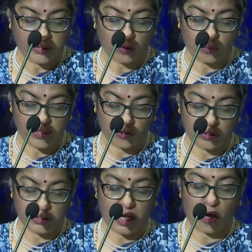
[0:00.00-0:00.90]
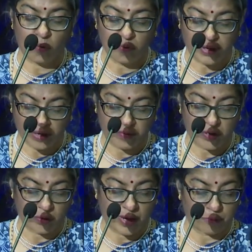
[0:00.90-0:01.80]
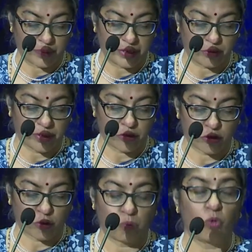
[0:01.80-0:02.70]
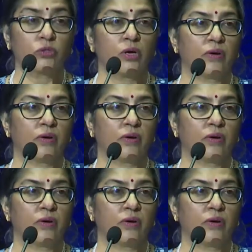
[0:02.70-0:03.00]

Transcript: the question is how can we collaborate to ensure both